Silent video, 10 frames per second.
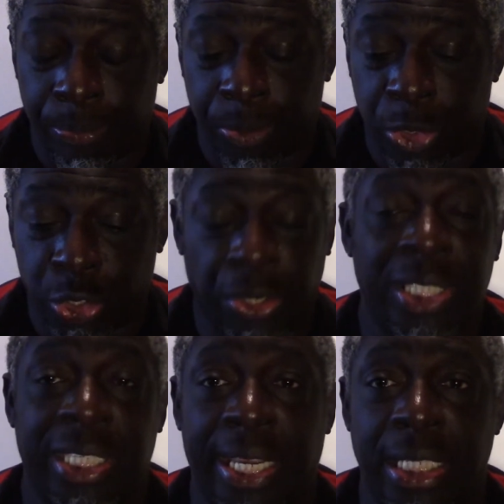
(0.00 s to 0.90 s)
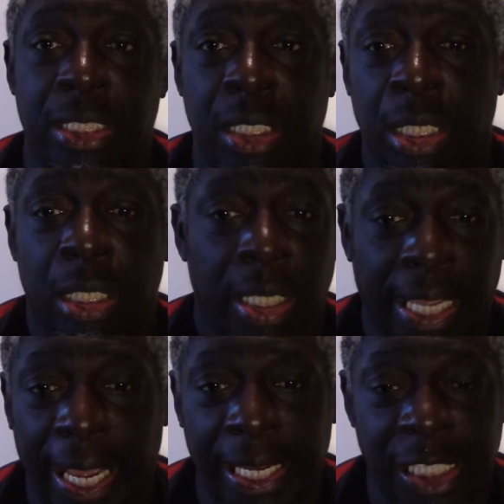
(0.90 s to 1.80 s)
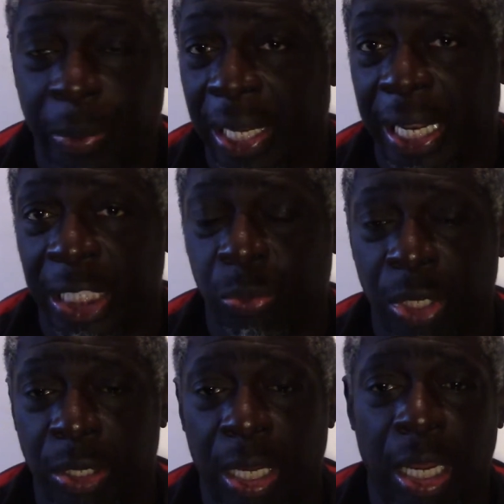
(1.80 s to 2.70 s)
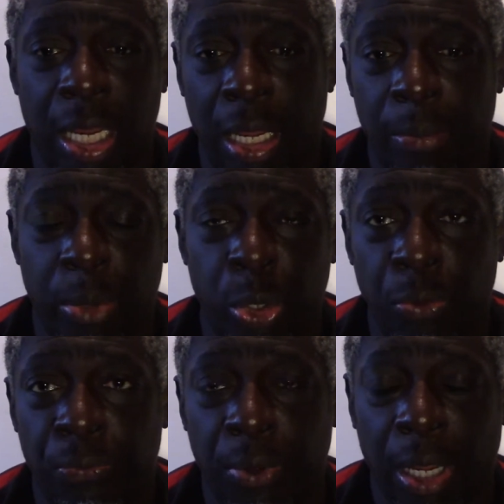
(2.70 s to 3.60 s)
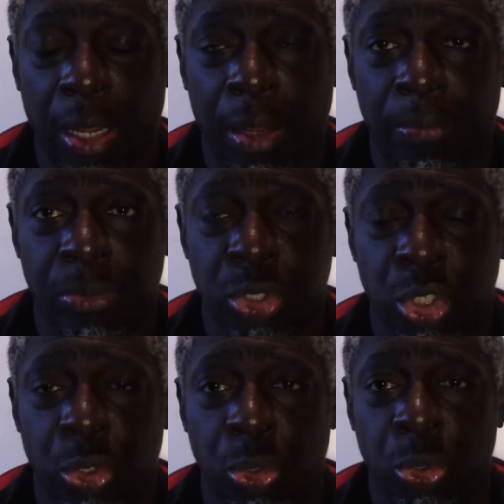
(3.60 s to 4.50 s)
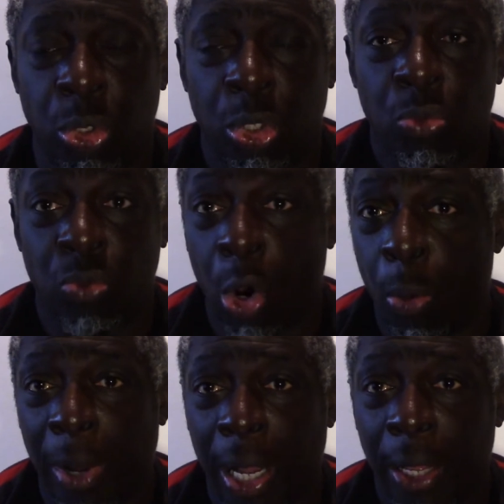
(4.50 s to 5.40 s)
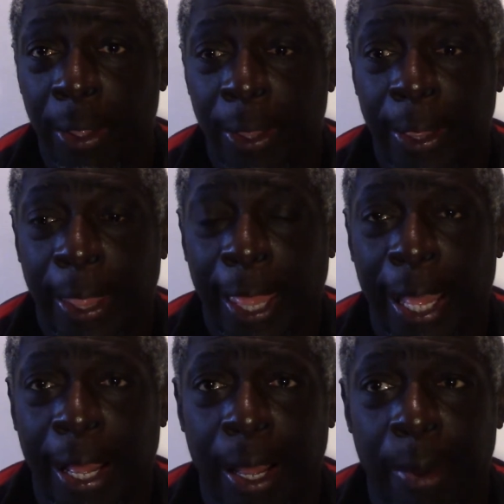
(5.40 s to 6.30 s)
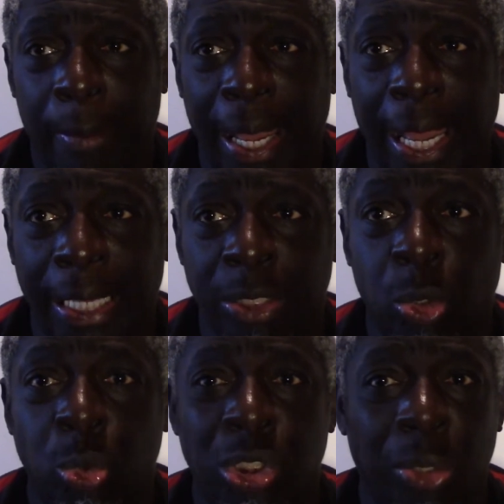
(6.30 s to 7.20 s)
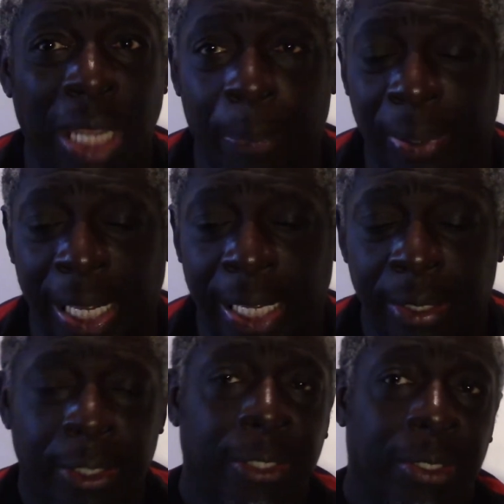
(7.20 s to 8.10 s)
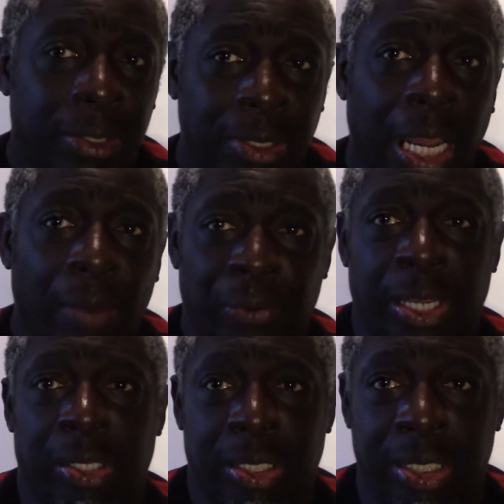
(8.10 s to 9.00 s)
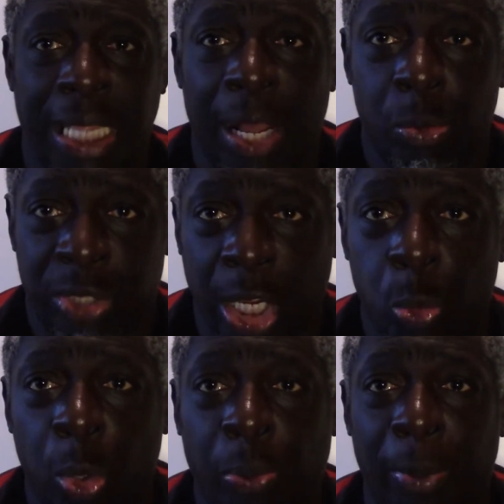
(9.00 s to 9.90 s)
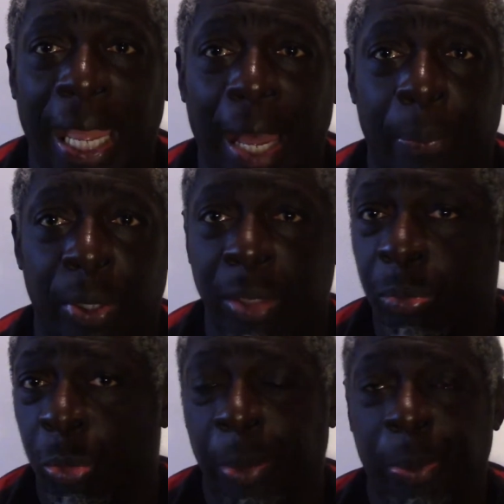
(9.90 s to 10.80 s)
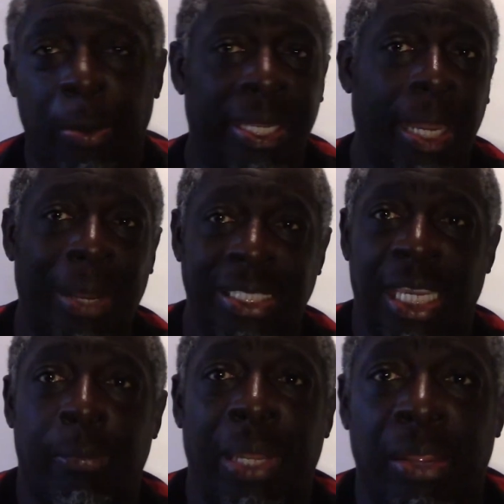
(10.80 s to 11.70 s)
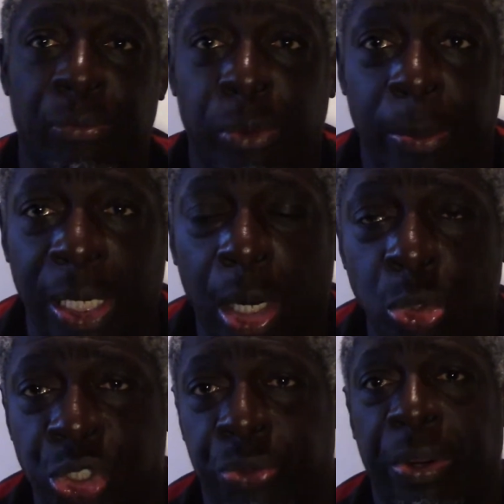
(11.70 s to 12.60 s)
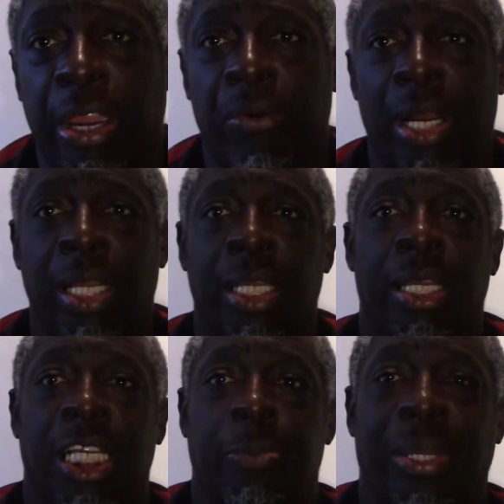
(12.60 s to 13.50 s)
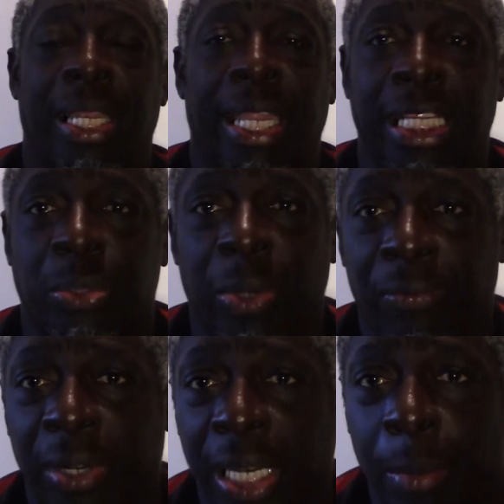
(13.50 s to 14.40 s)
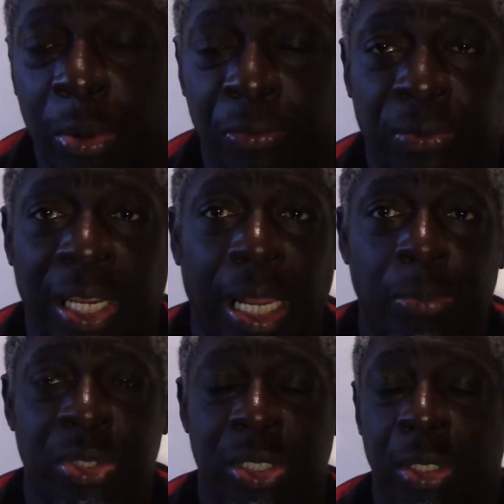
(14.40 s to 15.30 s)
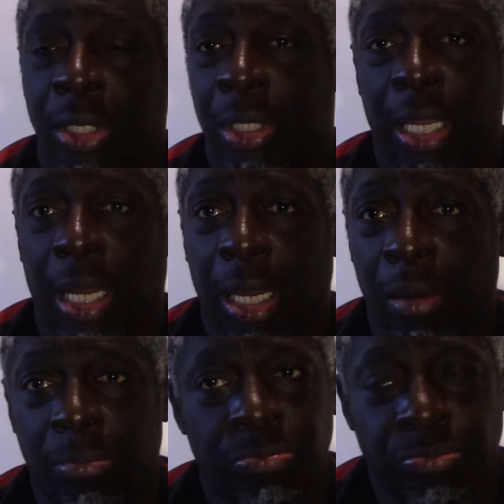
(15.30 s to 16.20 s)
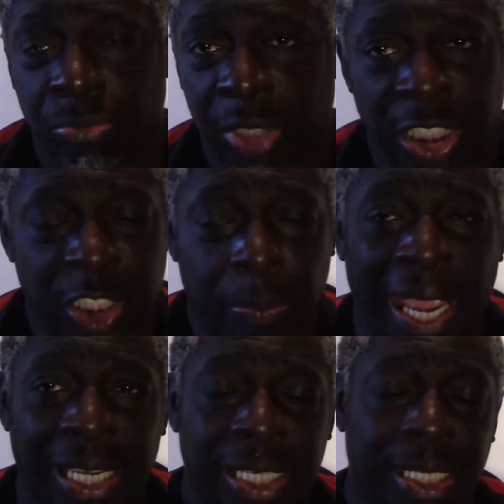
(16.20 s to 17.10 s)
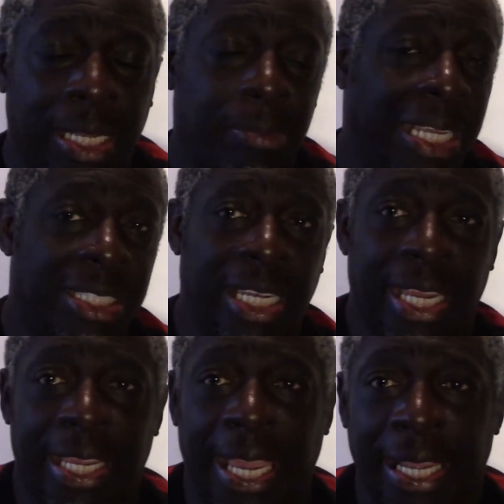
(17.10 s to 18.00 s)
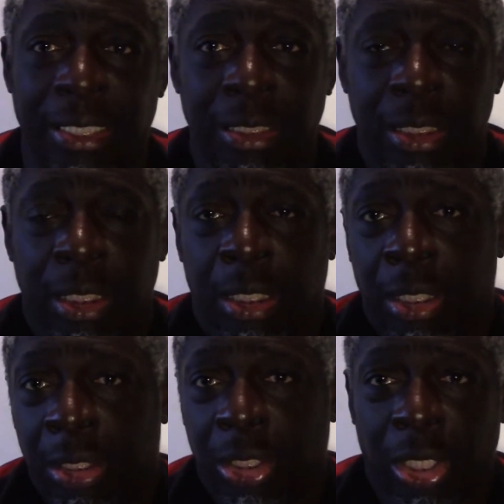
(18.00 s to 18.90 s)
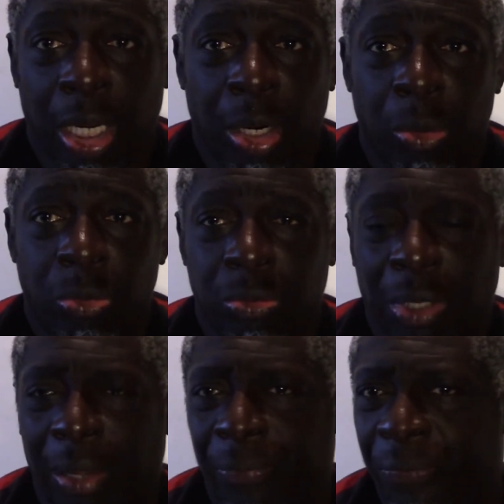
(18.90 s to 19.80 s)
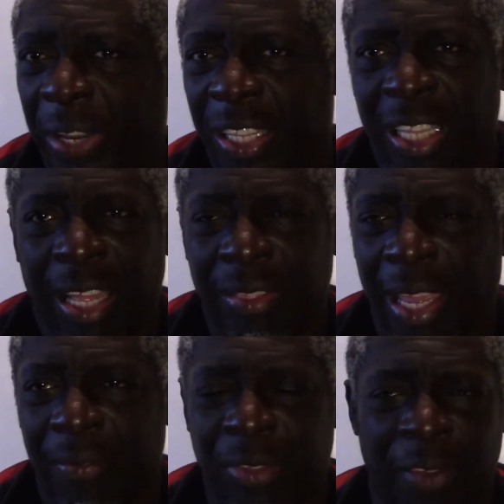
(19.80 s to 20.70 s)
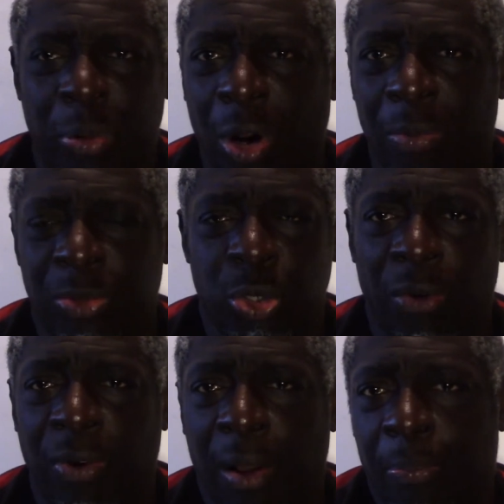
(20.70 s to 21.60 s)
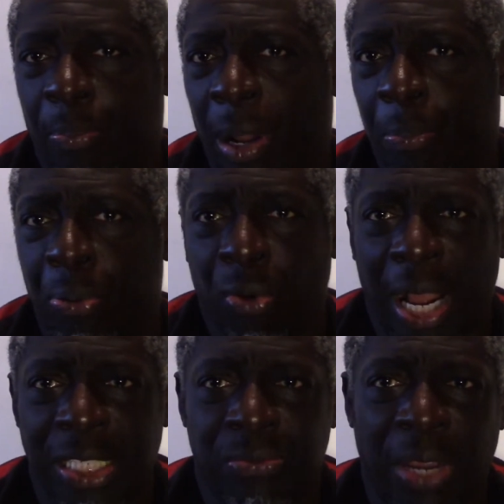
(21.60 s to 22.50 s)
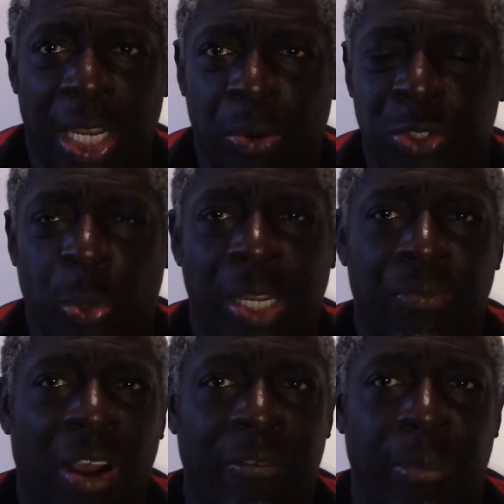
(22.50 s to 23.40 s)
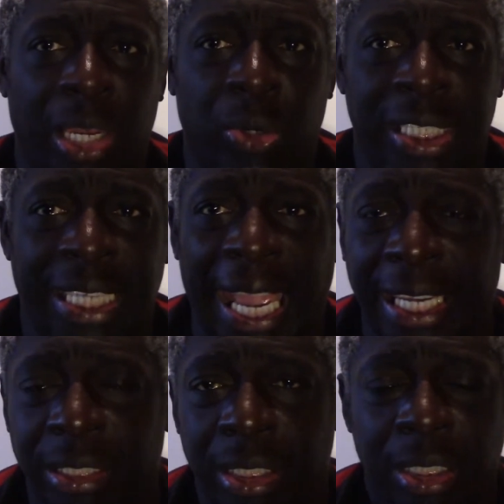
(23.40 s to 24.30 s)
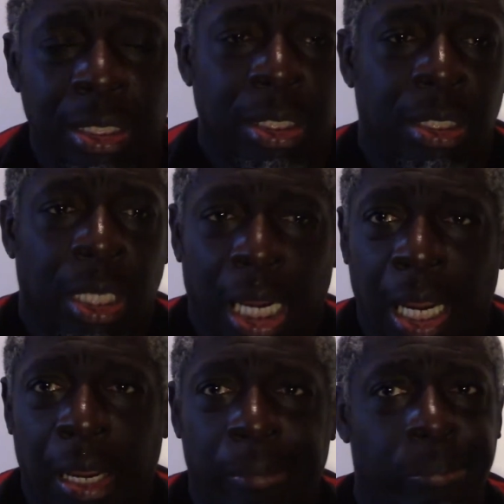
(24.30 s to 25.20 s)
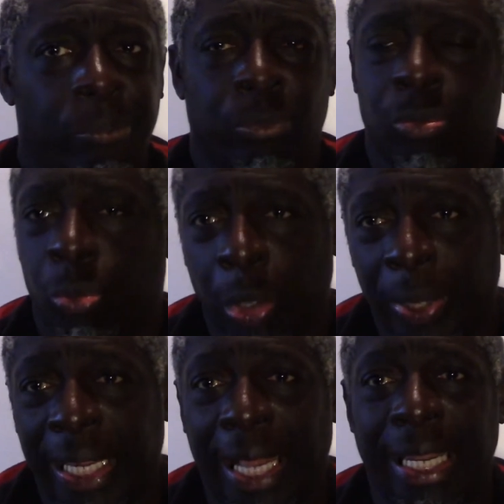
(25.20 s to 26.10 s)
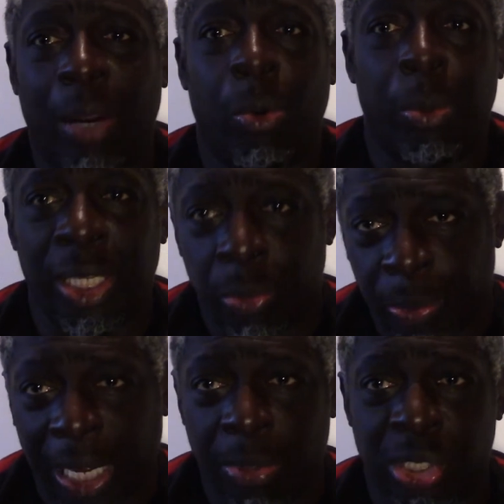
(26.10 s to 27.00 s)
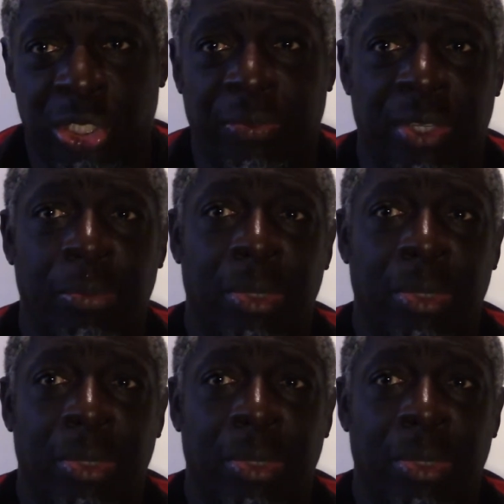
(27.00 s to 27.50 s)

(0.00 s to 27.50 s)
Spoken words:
Socrates, again, he's been linked with a move to Roma and also Napoli. Now, I think that deal will probably happen. We'll probably get about 10 million for him. I know Torreira has been linked with a number of clubs in Spain and Italy again. You know, I think that they put a sort of a price value of 25 mil on his head. Will we get that? Will we be able to shift him?